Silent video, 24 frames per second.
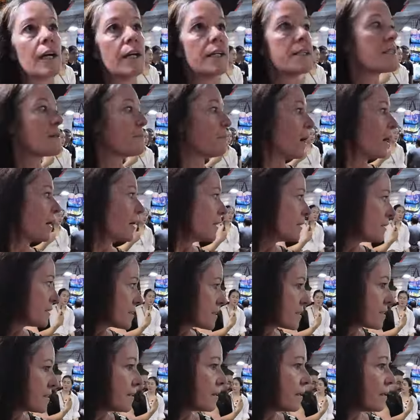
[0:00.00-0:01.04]
Got some art.
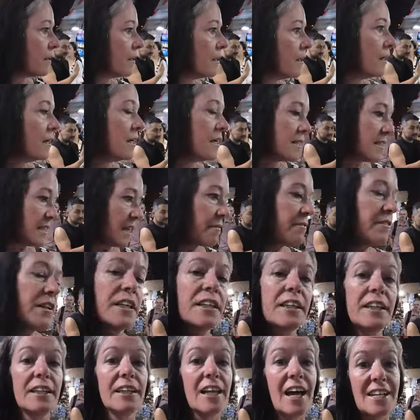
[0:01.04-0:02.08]

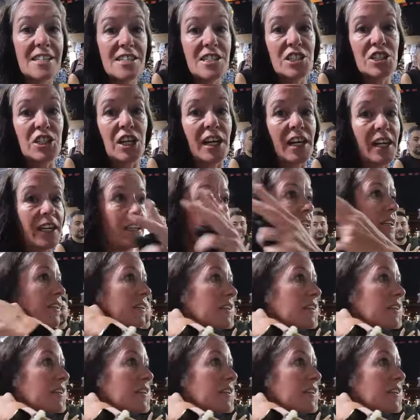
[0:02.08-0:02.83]
Definitely lots of jade,